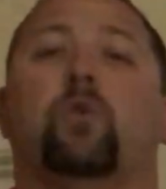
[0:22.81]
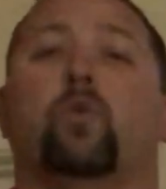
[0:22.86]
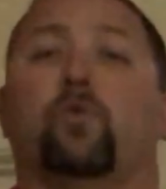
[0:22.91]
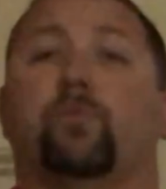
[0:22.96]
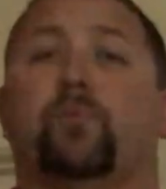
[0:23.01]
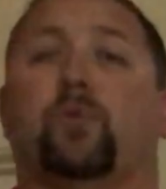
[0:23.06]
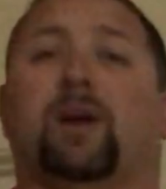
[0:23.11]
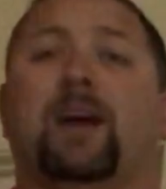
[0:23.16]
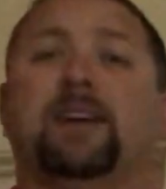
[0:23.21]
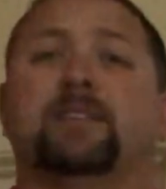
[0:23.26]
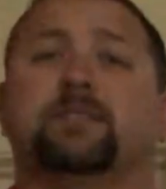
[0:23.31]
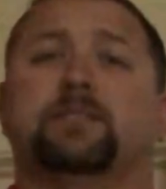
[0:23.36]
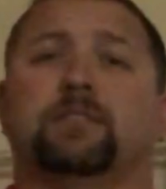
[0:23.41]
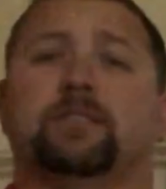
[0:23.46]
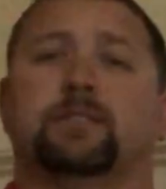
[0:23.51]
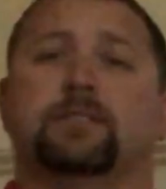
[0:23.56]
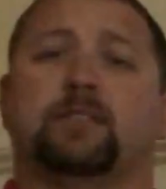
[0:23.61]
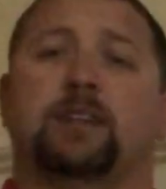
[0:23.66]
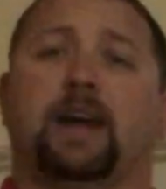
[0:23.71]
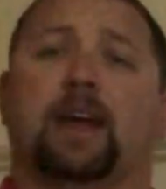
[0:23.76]
or
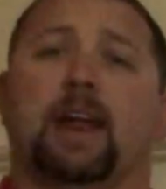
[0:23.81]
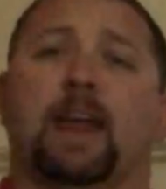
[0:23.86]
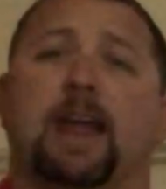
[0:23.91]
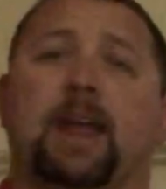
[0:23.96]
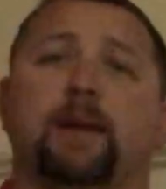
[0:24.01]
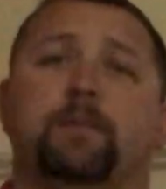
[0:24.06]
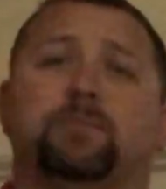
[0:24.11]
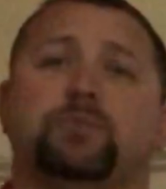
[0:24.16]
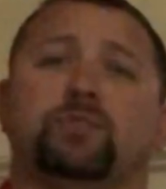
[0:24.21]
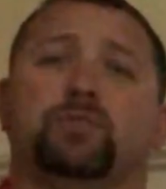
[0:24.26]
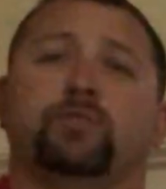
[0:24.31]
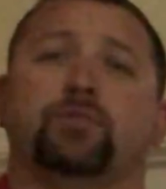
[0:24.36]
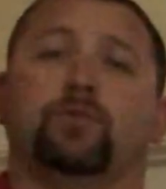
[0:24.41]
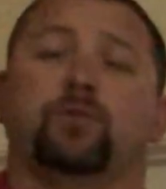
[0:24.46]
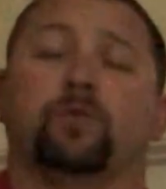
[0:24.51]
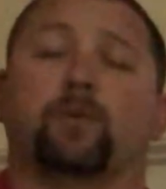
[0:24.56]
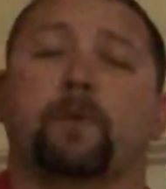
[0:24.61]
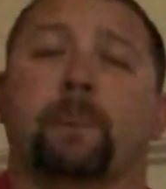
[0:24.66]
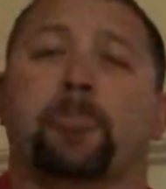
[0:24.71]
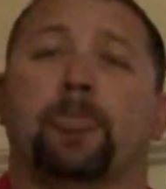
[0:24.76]
practices that aim
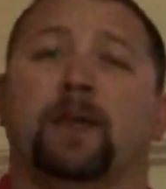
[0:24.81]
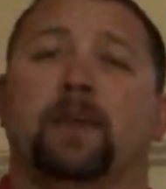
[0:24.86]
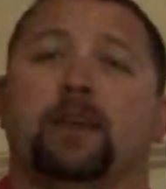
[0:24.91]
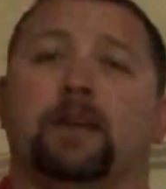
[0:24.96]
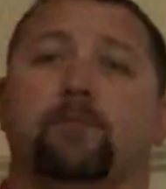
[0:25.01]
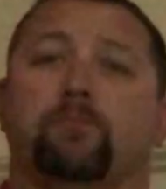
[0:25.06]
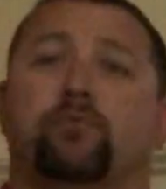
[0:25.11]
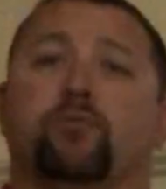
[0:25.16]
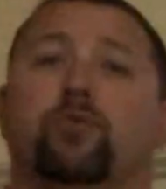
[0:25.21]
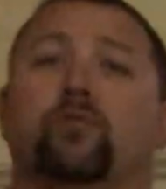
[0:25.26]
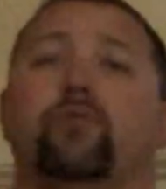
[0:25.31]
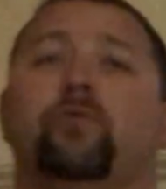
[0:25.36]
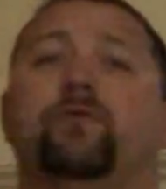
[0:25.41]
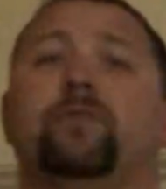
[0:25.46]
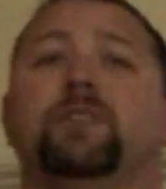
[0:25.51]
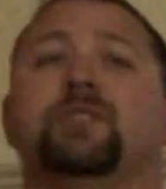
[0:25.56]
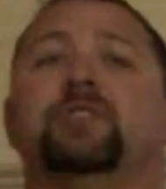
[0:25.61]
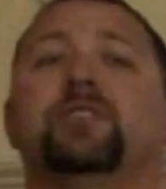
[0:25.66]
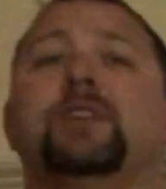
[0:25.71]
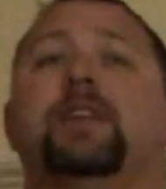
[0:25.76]
to
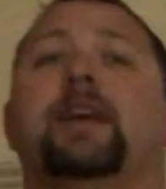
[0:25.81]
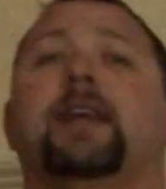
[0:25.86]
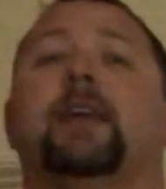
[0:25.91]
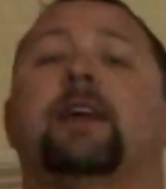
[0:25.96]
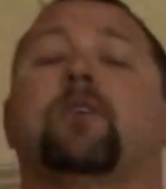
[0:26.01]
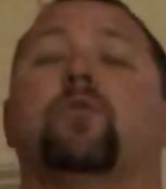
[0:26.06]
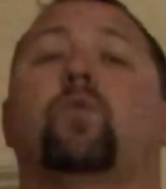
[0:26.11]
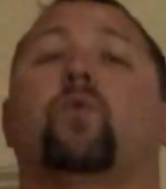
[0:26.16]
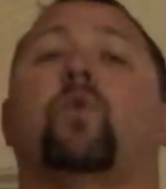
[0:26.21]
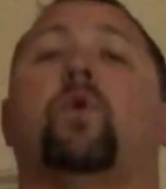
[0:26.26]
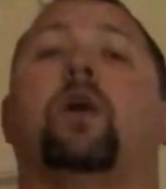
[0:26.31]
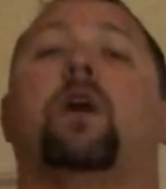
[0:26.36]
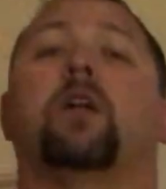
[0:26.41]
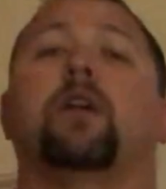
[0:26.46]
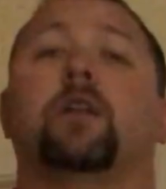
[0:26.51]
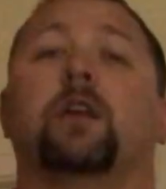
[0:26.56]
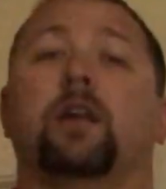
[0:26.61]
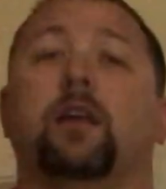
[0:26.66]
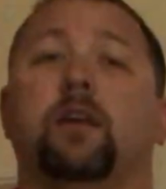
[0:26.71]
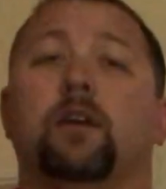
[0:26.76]
improve the genetic
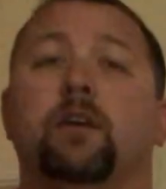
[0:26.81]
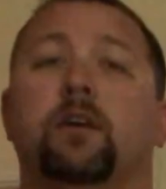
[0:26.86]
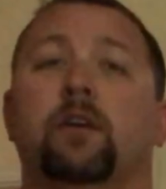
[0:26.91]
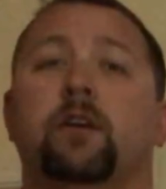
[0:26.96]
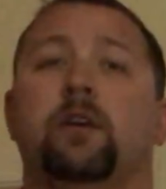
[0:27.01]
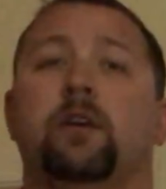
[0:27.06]
quality